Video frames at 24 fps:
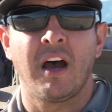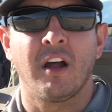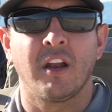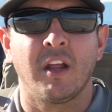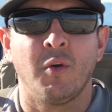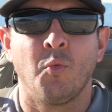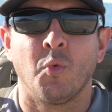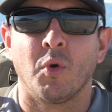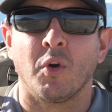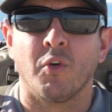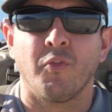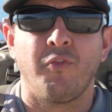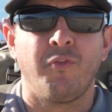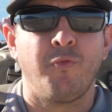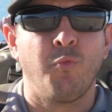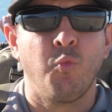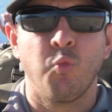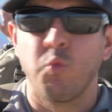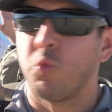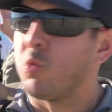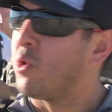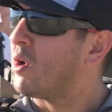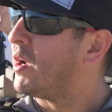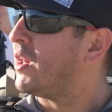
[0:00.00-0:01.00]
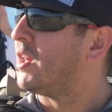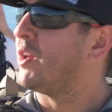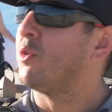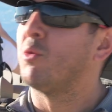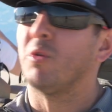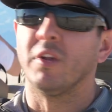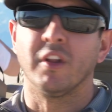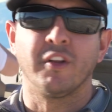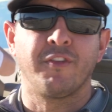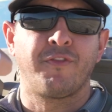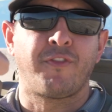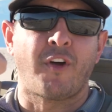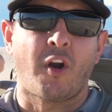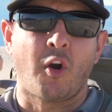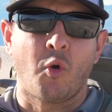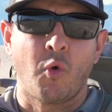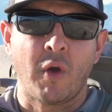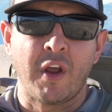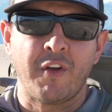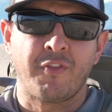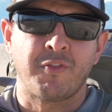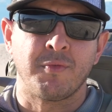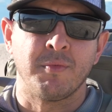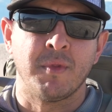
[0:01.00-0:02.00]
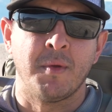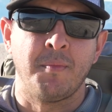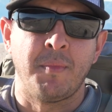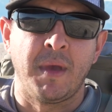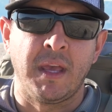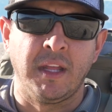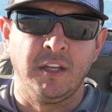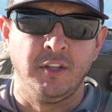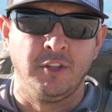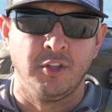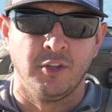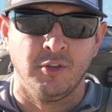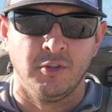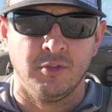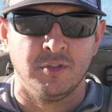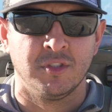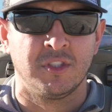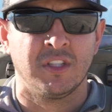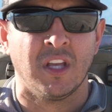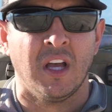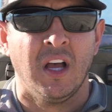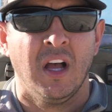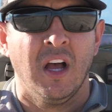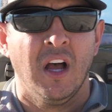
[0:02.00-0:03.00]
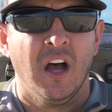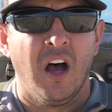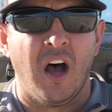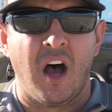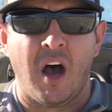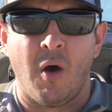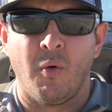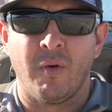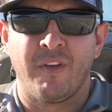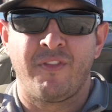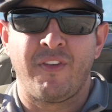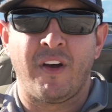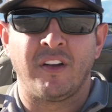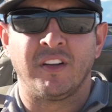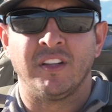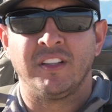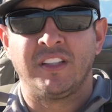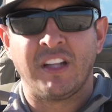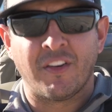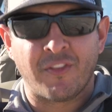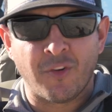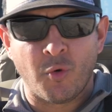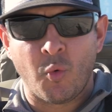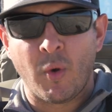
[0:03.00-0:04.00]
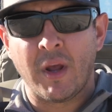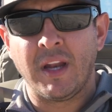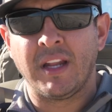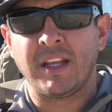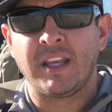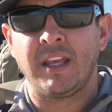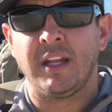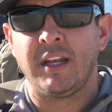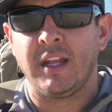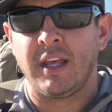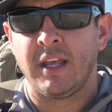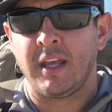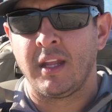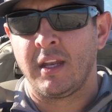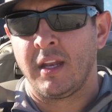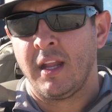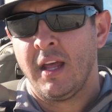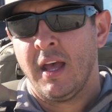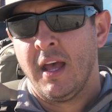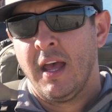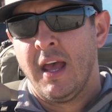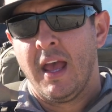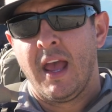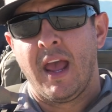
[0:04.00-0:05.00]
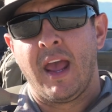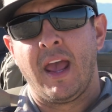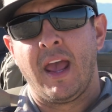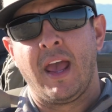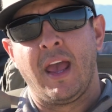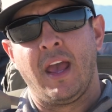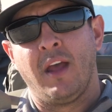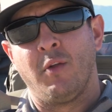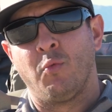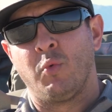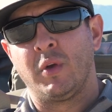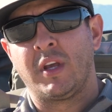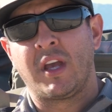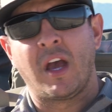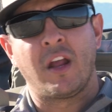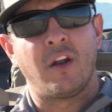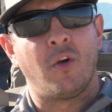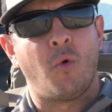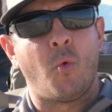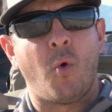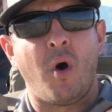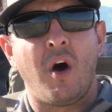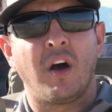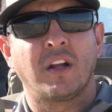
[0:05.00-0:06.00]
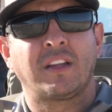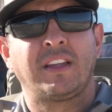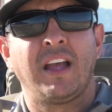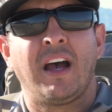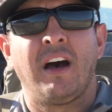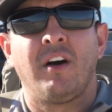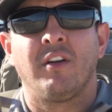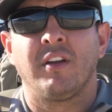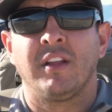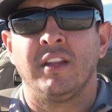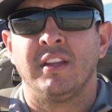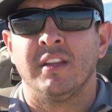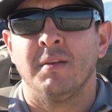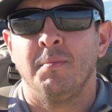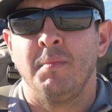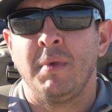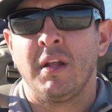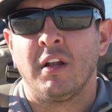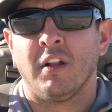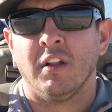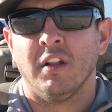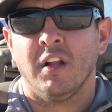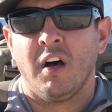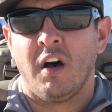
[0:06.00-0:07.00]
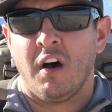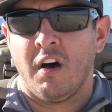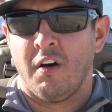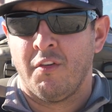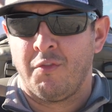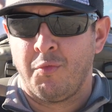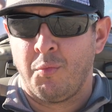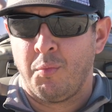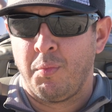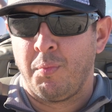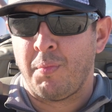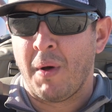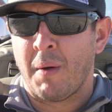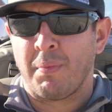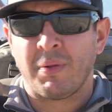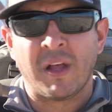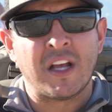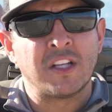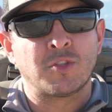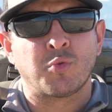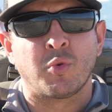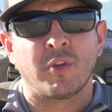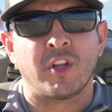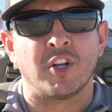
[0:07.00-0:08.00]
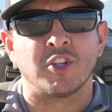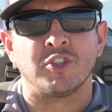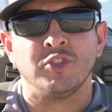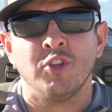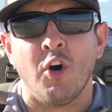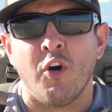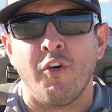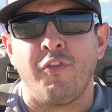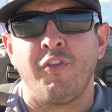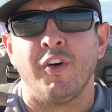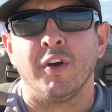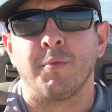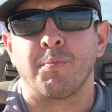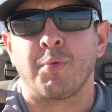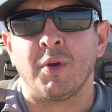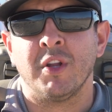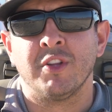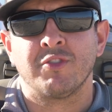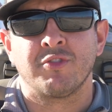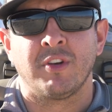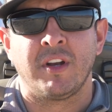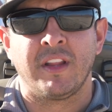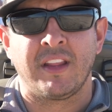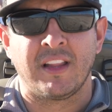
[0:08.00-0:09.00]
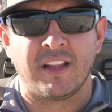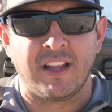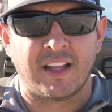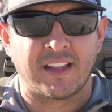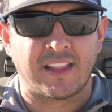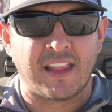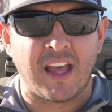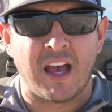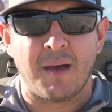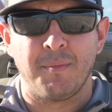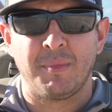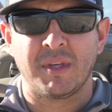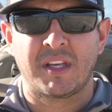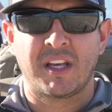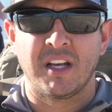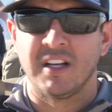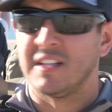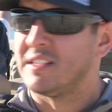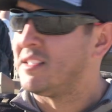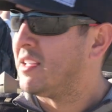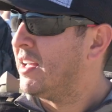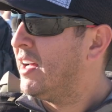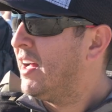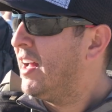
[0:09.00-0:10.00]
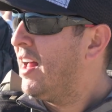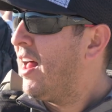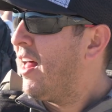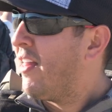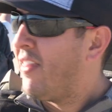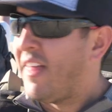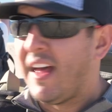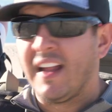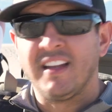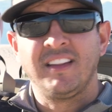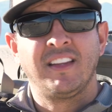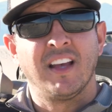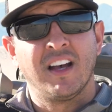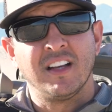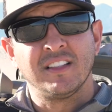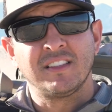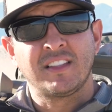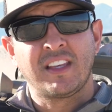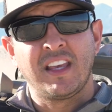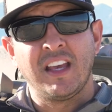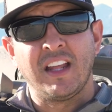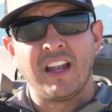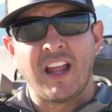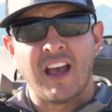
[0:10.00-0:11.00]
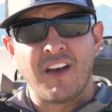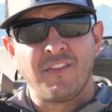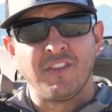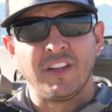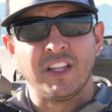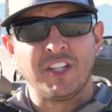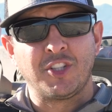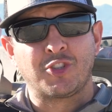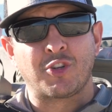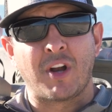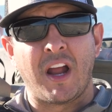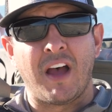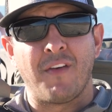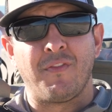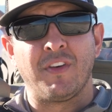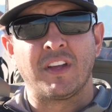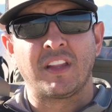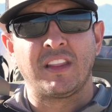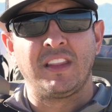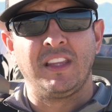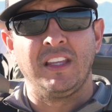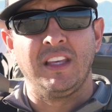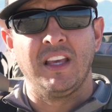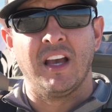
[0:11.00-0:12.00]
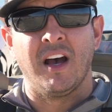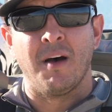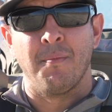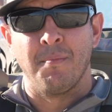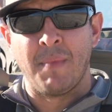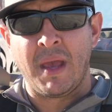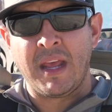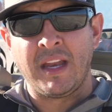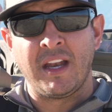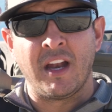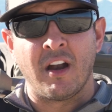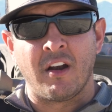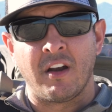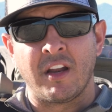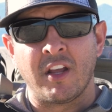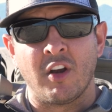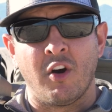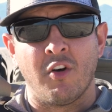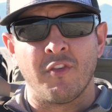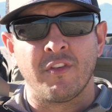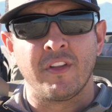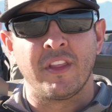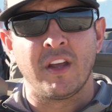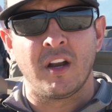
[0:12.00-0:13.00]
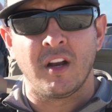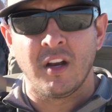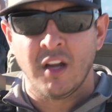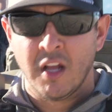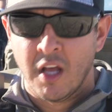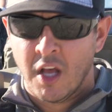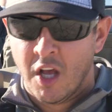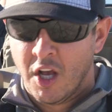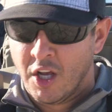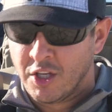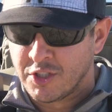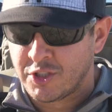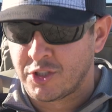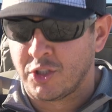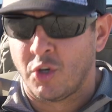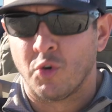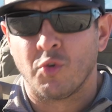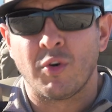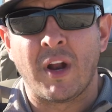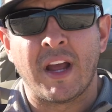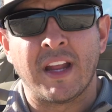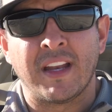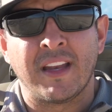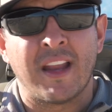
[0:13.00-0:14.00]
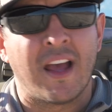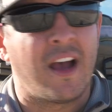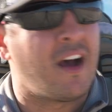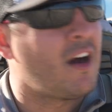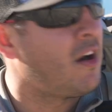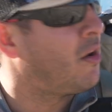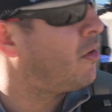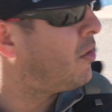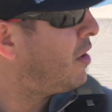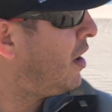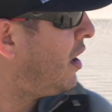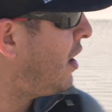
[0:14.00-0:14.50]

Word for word: out and we're really, really far away from the main dunes. Uh, we found a different way to get in and we kind of walked out in the middle of a place where there's no footprints or anything like that because that does get heavily trafficked, the uh, main area over there. So right now,